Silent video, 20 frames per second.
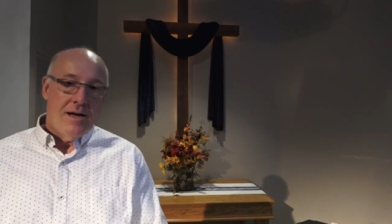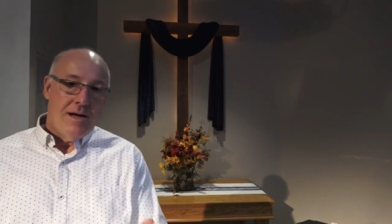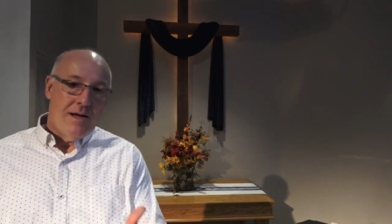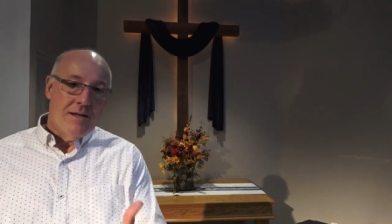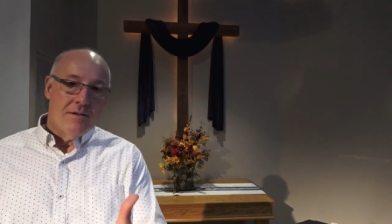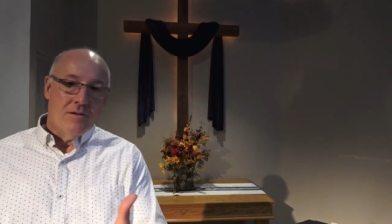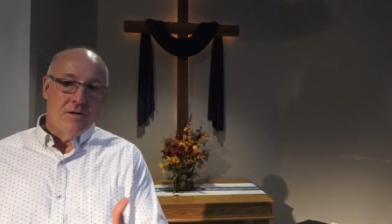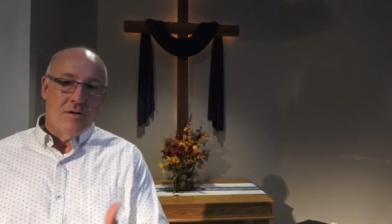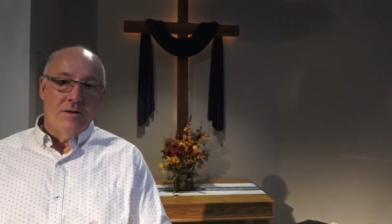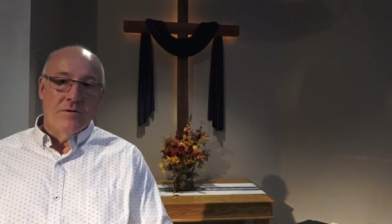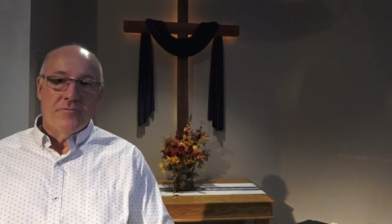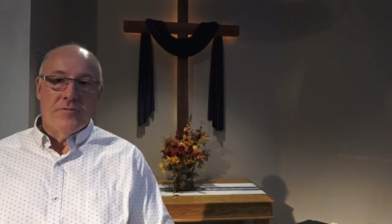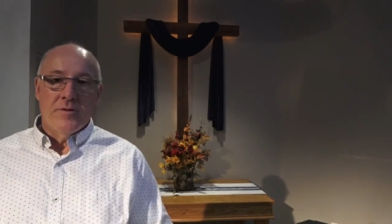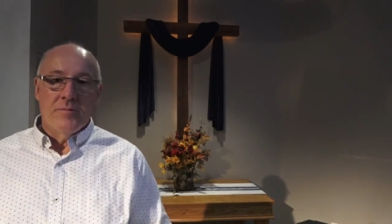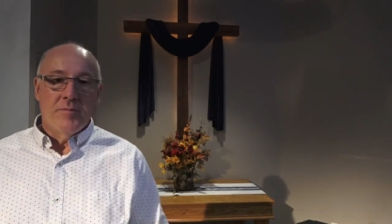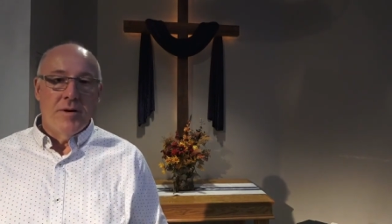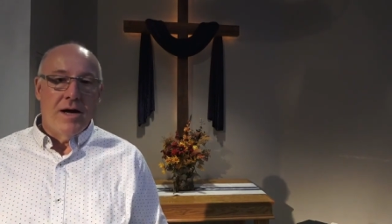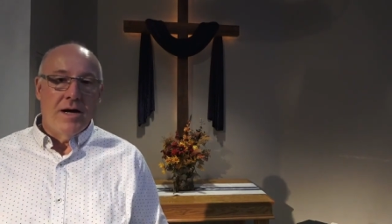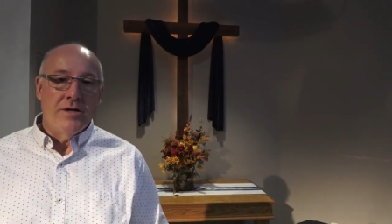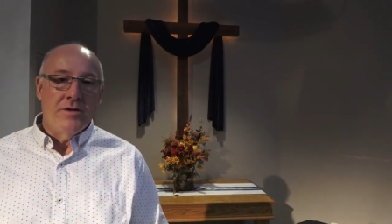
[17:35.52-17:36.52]
I learned
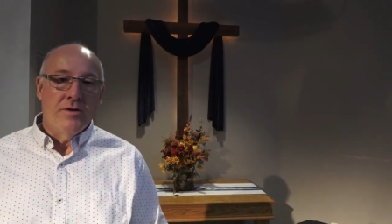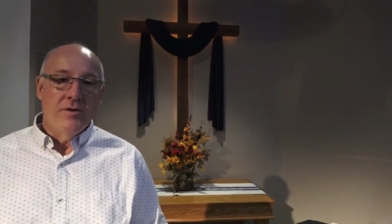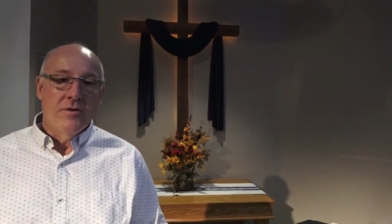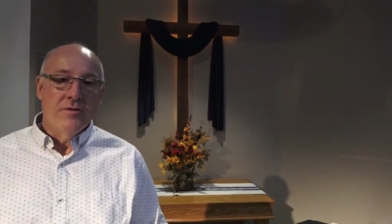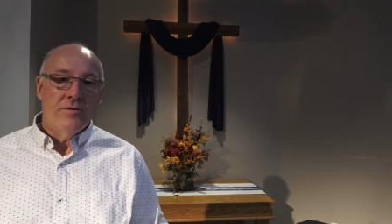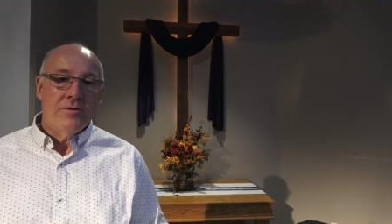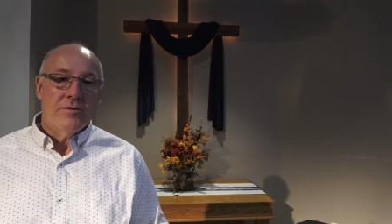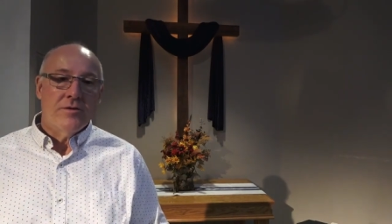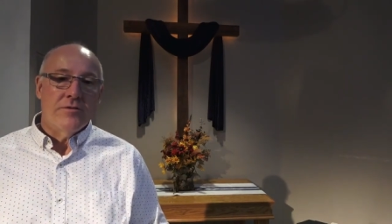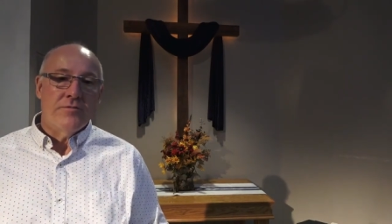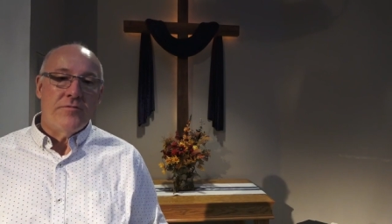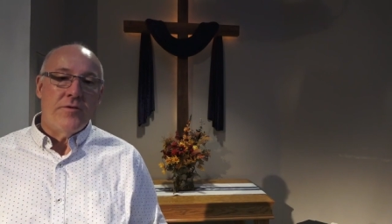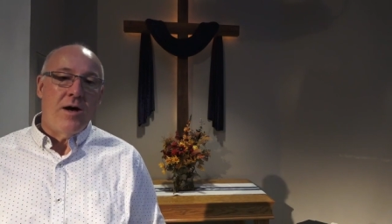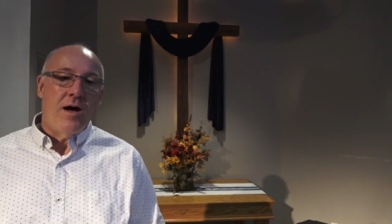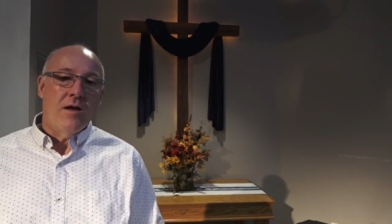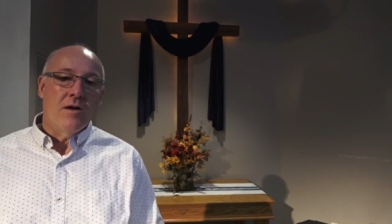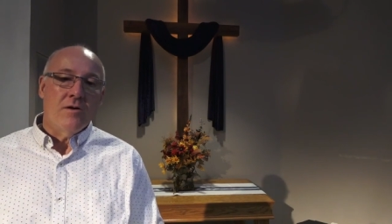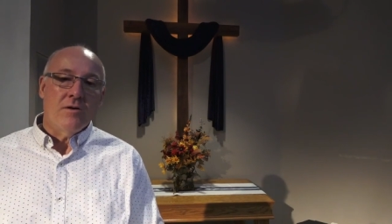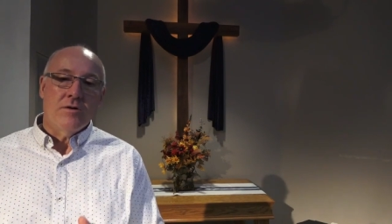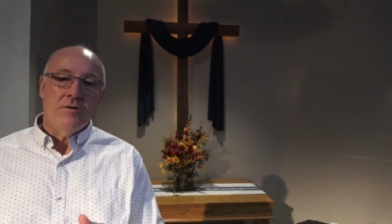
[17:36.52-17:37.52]
from my youth to
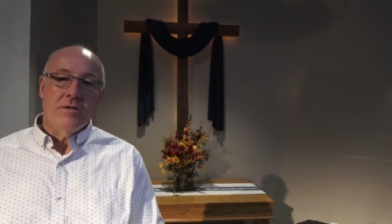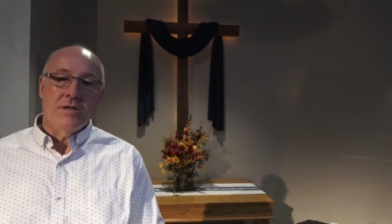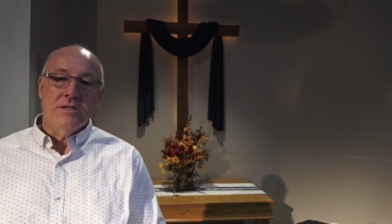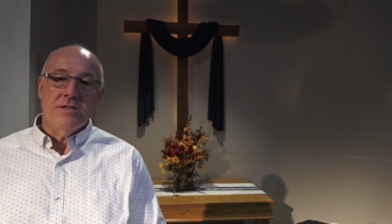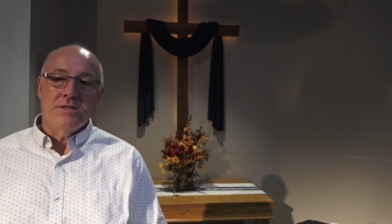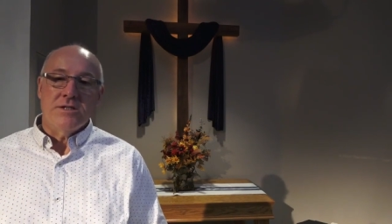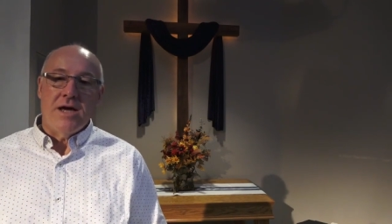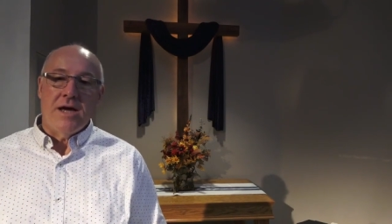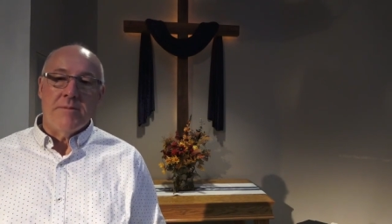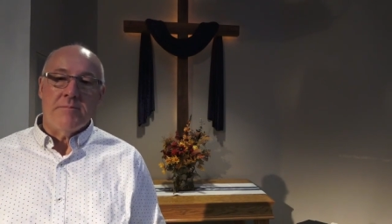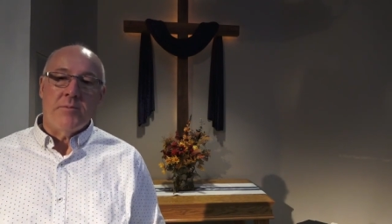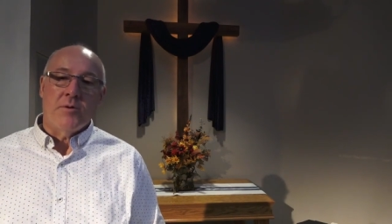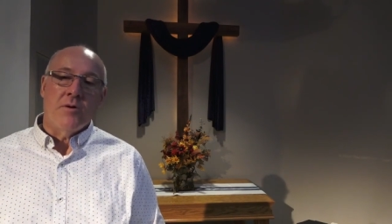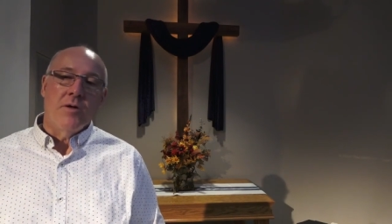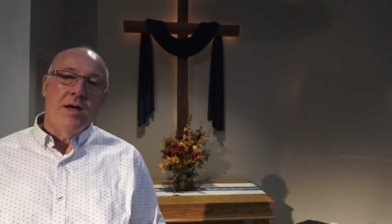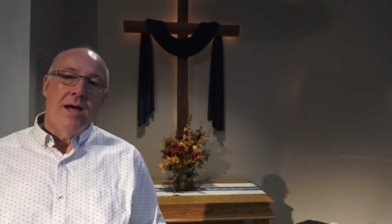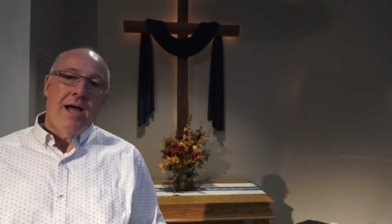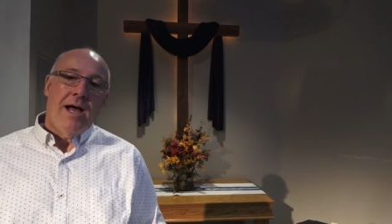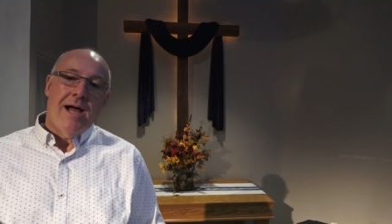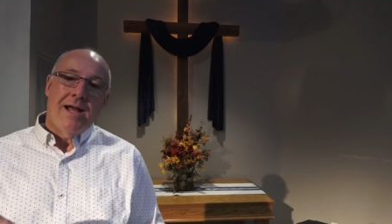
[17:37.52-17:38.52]
follow her example